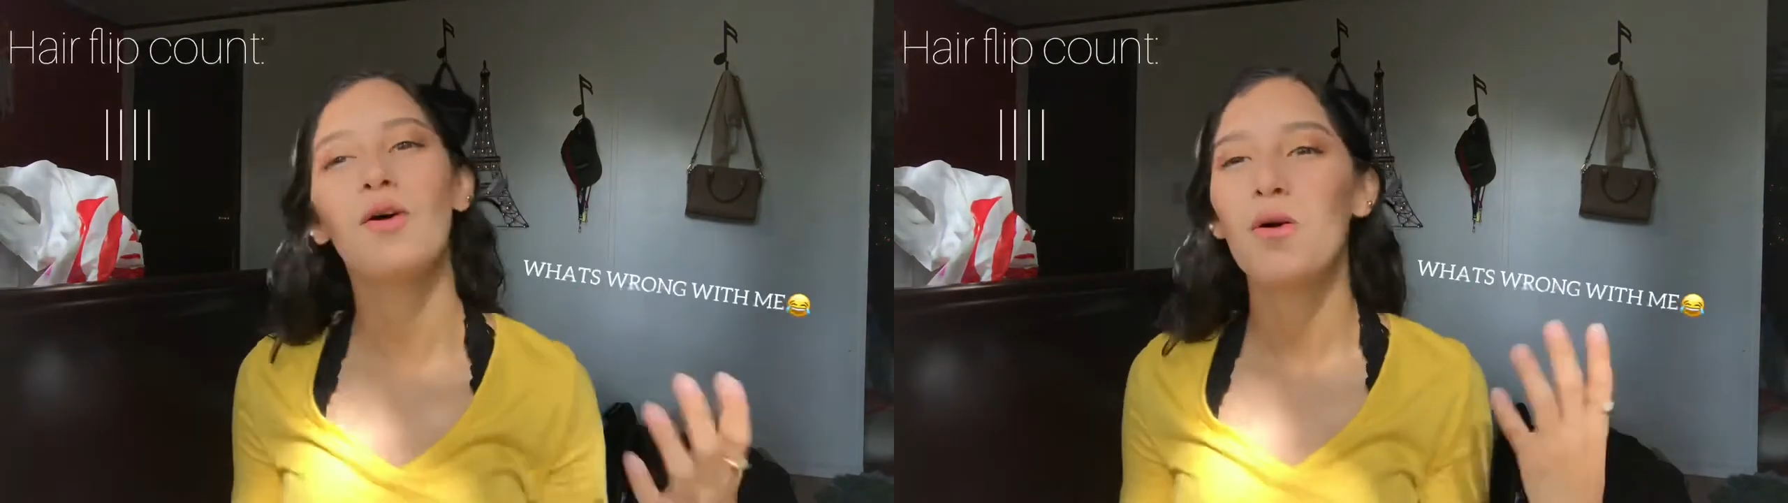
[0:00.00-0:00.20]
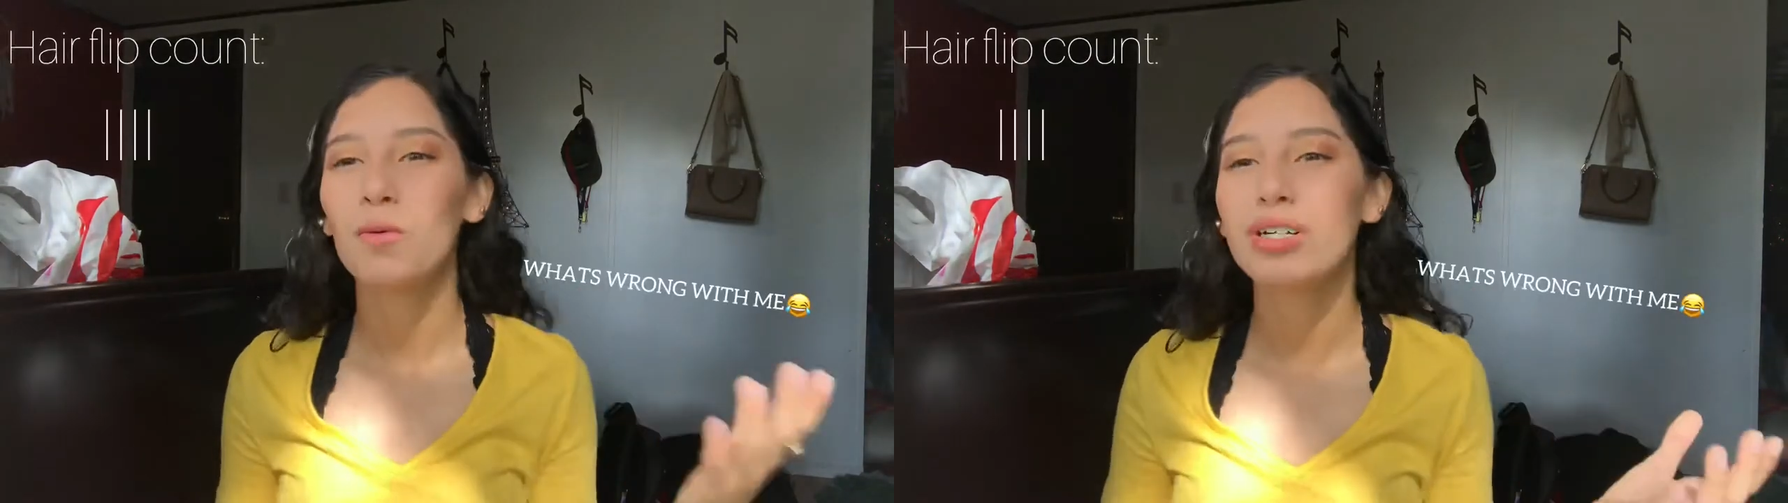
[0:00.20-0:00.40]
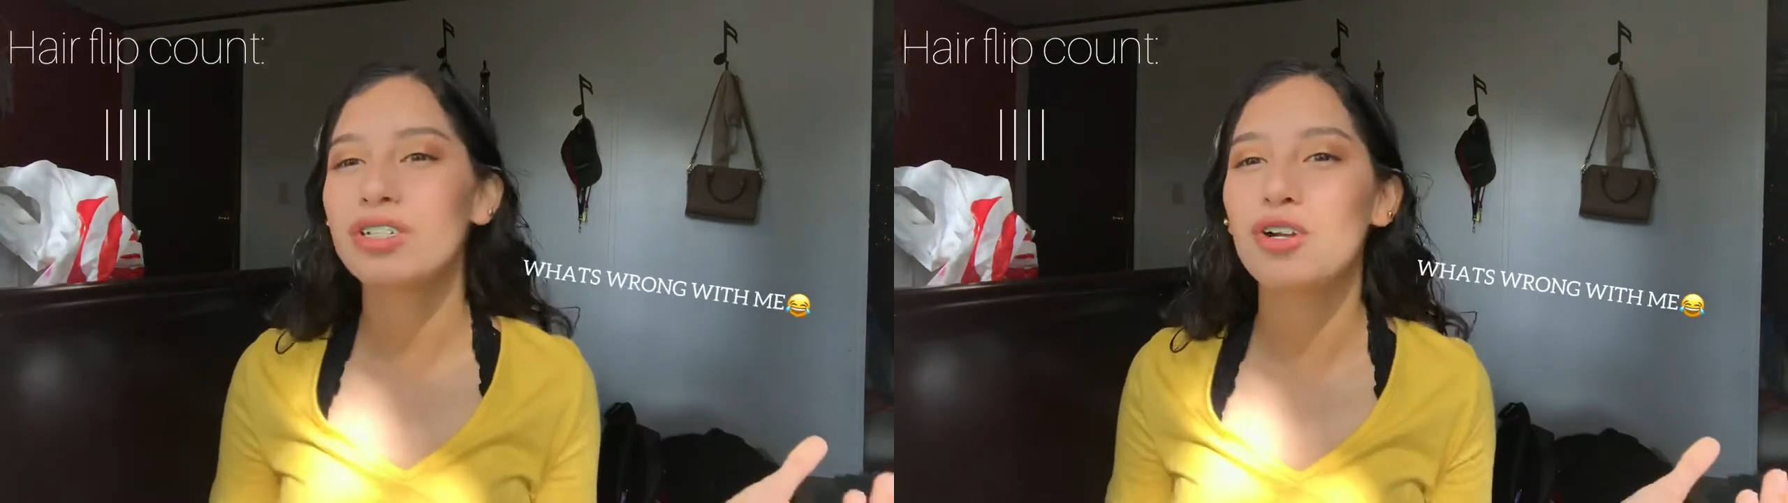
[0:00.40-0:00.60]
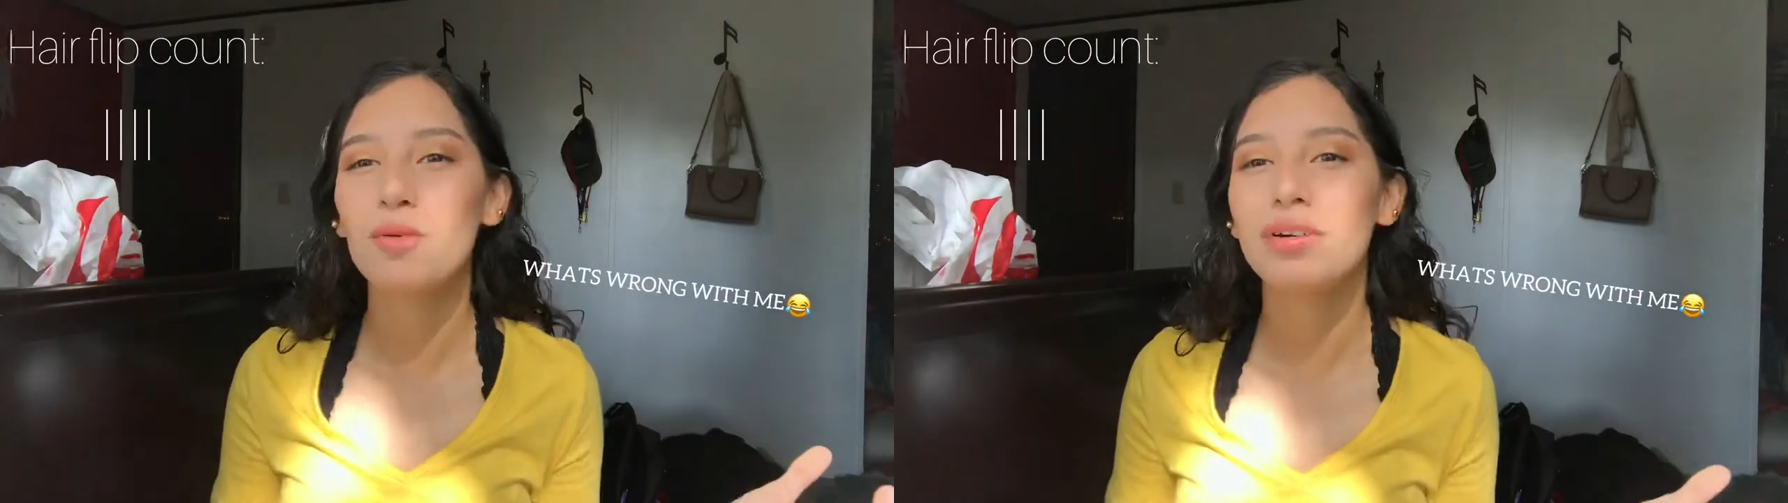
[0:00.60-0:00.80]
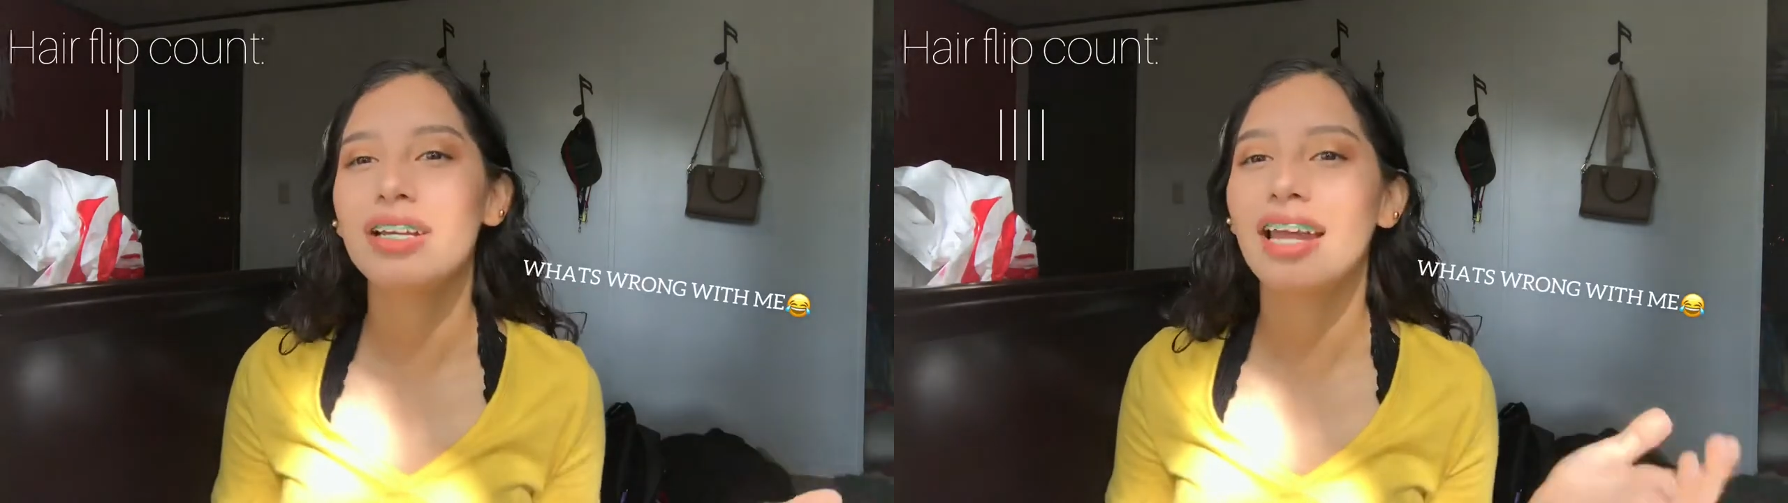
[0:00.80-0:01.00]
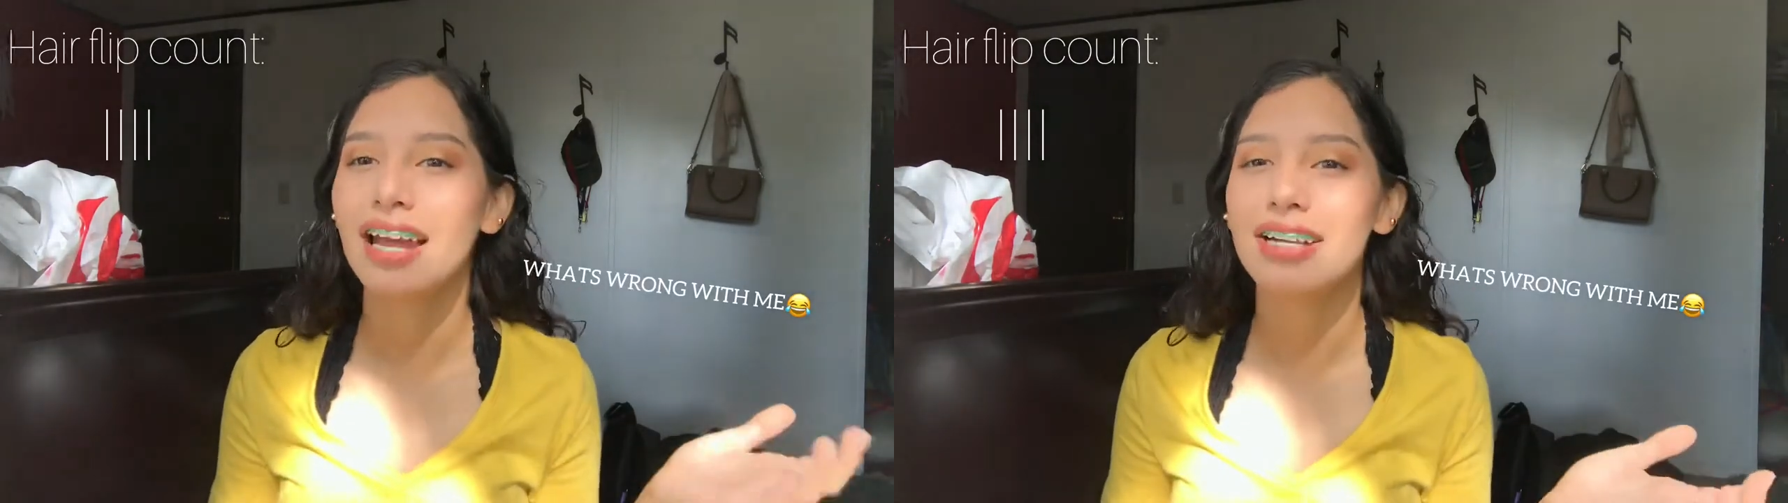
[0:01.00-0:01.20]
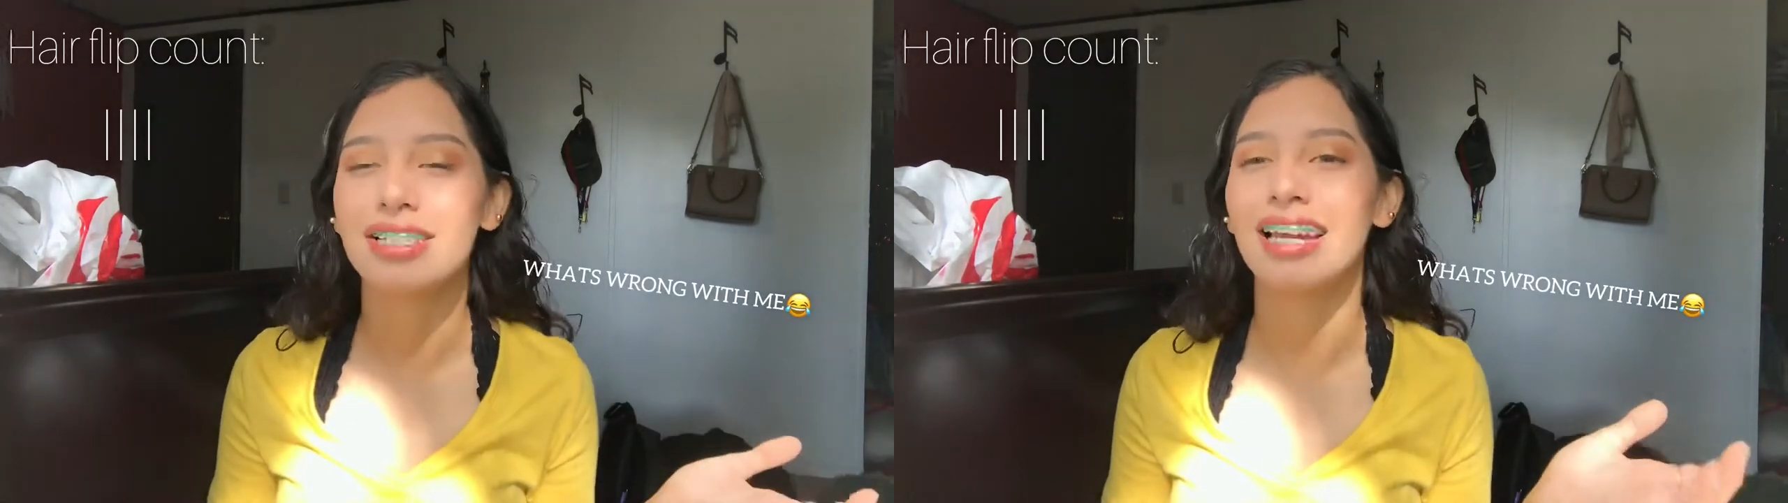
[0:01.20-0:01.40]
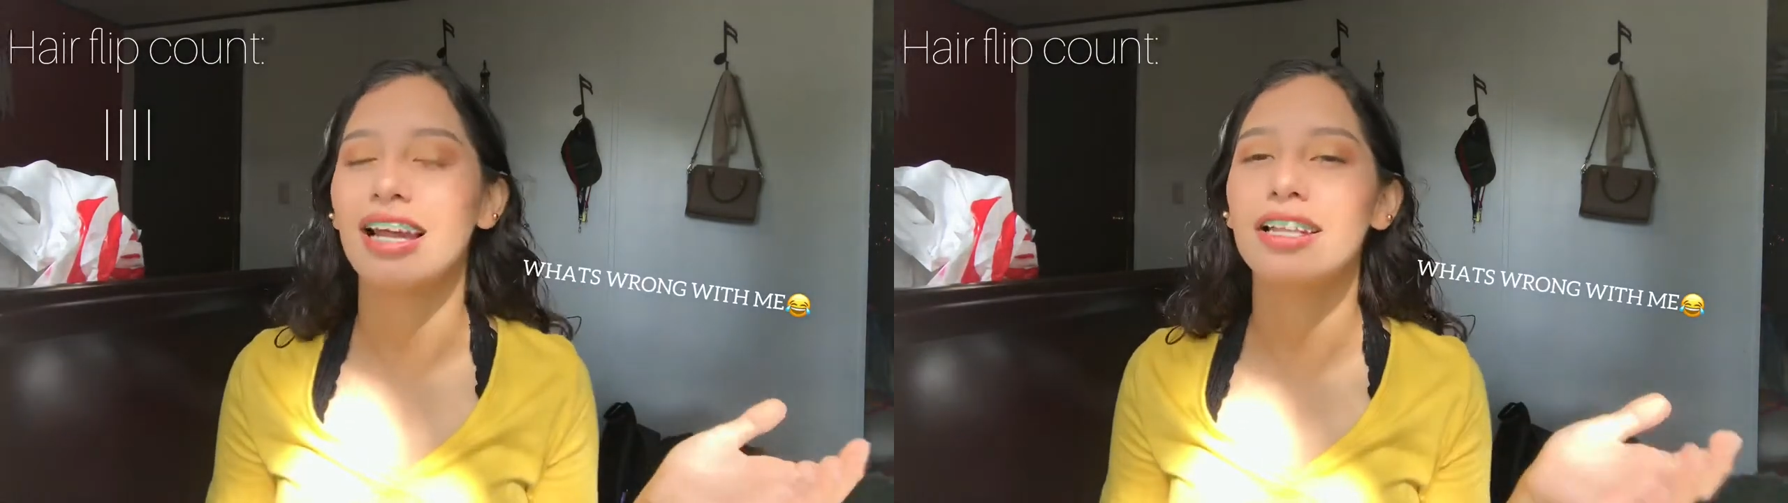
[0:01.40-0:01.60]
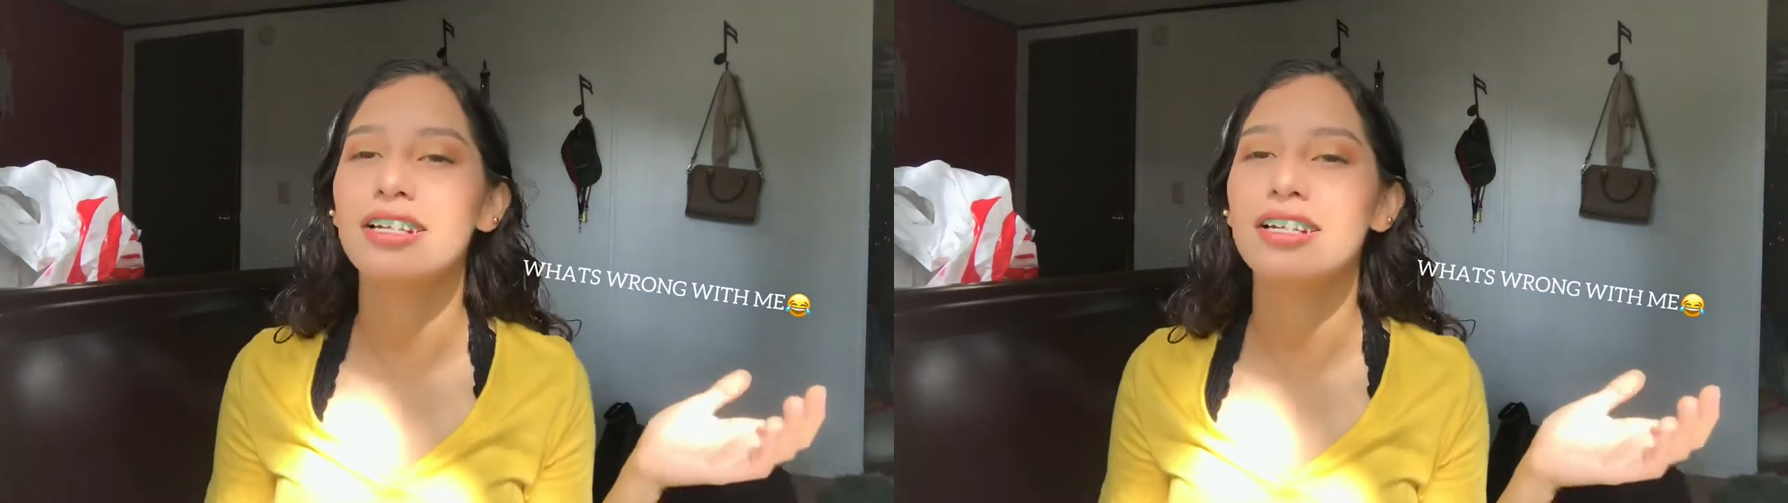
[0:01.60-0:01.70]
which nobody cares. Like,